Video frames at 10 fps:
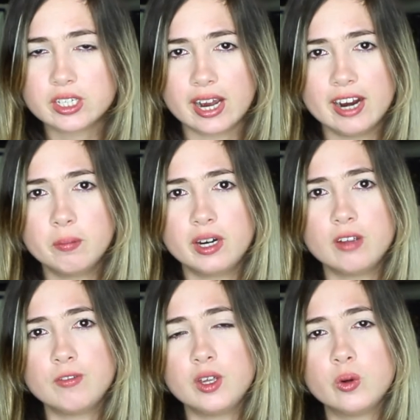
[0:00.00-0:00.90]
side, but
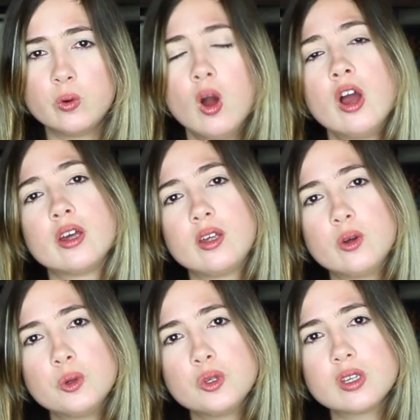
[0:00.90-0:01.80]
if you
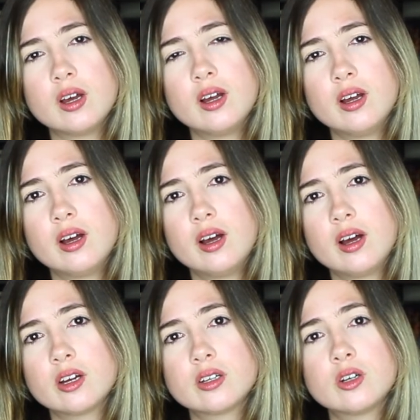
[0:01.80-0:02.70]
use
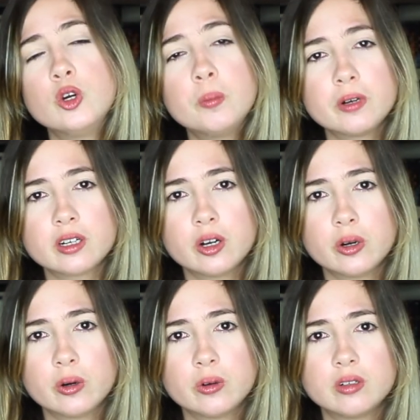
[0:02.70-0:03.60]
a coupon
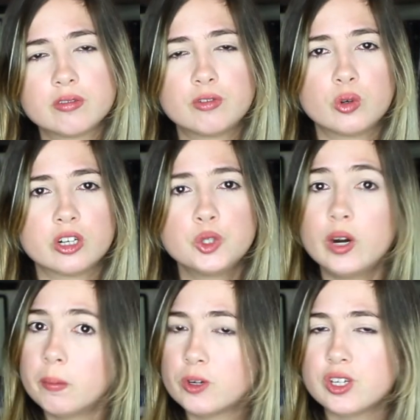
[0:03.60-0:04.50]
code for
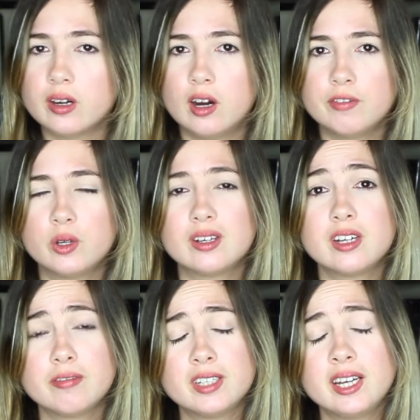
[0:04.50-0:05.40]
20% off, you can
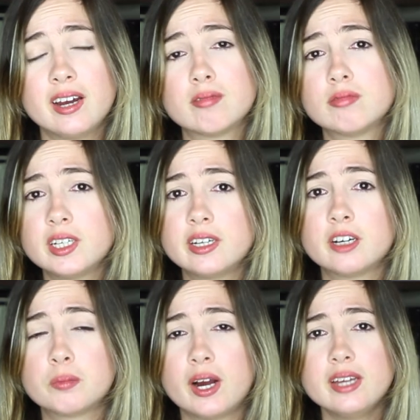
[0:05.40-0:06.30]
definitely get a really
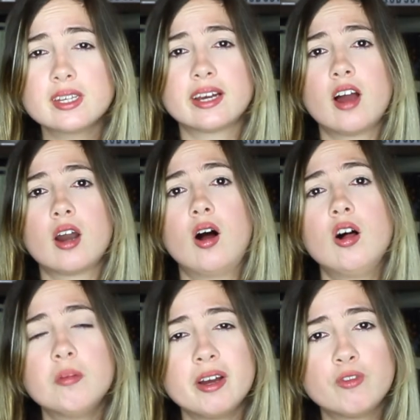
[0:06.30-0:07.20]
good price. I got
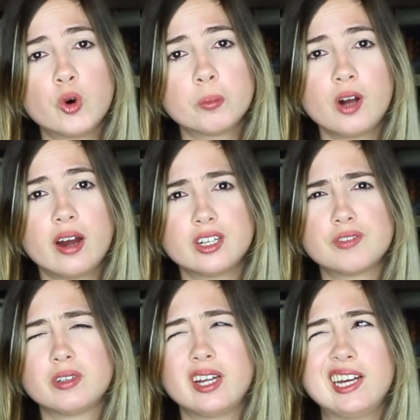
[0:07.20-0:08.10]
all my four products
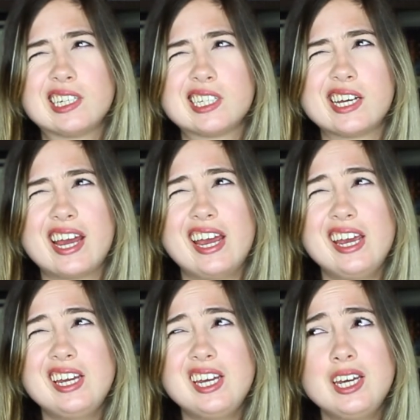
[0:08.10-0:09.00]
for like
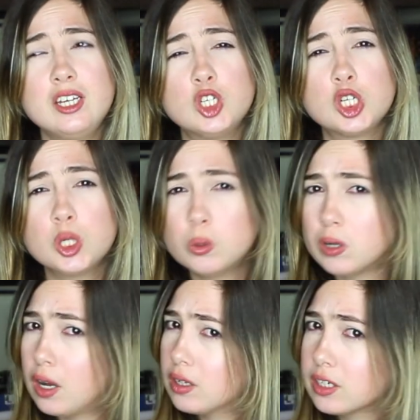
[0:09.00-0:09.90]

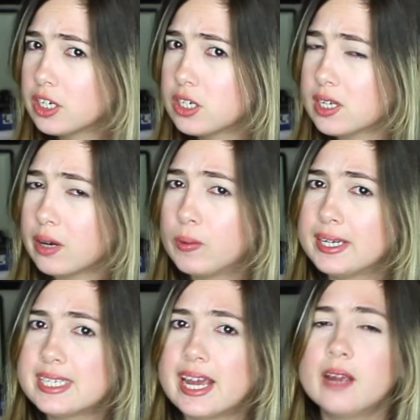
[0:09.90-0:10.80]
$82, I
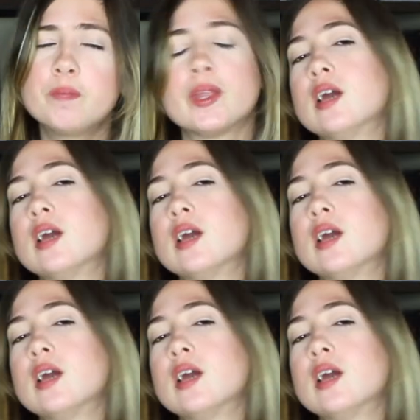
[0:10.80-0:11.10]
wanna say.